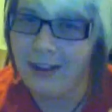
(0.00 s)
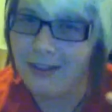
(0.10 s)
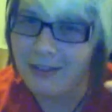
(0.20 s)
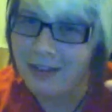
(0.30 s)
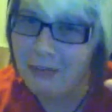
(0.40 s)

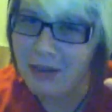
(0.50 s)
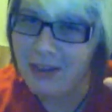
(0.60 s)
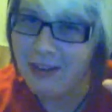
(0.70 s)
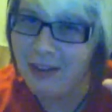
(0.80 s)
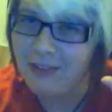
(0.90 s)
kind of
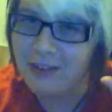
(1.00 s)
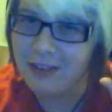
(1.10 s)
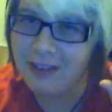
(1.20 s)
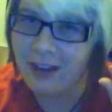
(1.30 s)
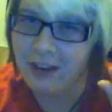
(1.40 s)
simmy if you
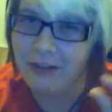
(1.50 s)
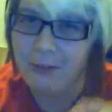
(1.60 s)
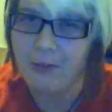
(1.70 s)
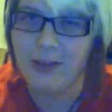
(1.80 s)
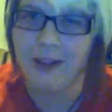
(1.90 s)
just kind of
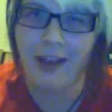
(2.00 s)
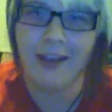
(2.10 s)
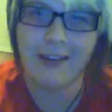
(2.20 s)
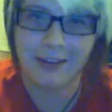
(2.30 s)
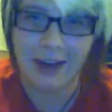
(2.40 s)
read between the
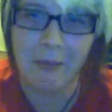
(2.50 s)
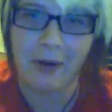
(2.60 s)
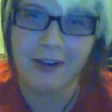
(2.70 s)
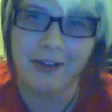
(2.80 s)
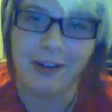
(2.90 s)
lines of a gay
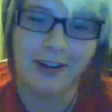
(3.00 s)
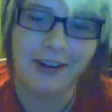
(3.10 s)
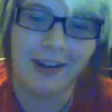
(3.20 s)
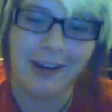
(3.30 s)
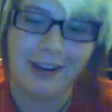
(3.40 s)
pride
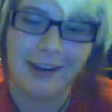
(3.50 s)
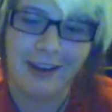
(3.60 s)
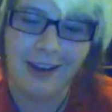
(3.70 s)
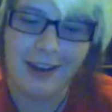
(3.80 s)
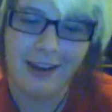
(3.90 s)
shirt. And
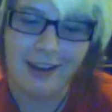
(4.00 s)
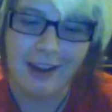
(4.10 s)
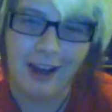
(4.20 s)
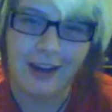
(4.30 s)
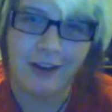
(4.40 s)

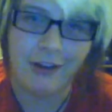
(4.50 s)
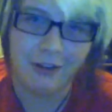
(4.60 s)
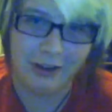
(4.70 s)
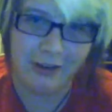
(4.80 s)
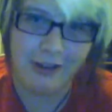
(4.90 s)
I got
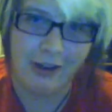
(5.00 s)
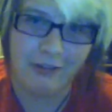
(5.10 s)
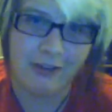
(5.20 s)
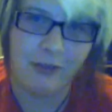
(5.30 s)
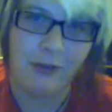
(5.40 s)
called down to the
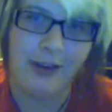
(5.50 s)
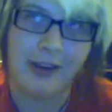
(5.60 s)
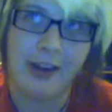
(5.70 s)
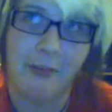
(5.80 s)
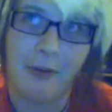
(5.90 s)
office for
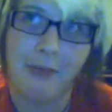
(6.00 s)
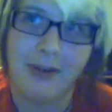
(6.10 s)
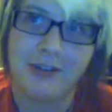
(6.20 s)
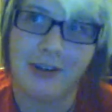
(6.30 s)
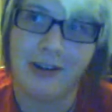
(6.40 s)
wearing an
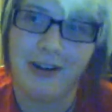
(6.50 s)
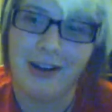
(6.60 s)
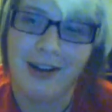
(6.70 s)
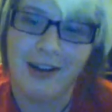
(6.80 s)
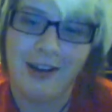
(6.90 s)
inappropriate shirt,
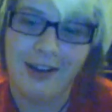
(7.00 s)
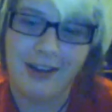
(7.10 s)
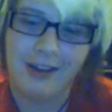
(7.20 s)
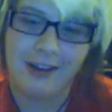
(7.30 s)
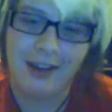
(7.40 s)

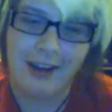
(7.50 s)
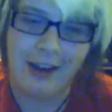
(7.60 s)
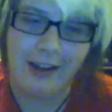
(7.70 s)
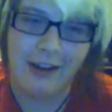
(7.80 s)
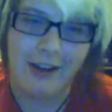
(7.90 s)
and
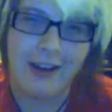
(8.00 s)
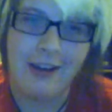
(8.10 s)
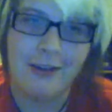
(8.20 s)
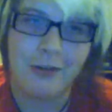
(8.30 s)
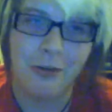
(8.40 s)
I got
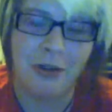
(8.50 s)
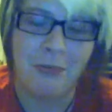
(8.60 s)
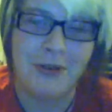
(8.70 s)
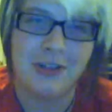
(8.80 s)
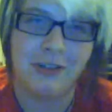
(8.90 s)
in school
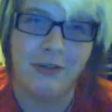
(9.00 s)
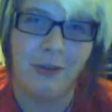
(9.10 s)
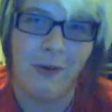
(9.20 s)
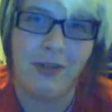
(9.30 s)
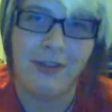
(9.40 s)
suspension
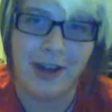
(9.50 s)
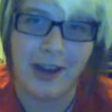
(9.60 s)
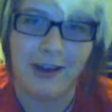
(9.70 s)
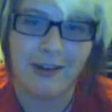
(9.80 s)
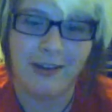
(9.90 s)
for 3
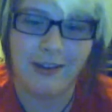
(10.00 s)
days.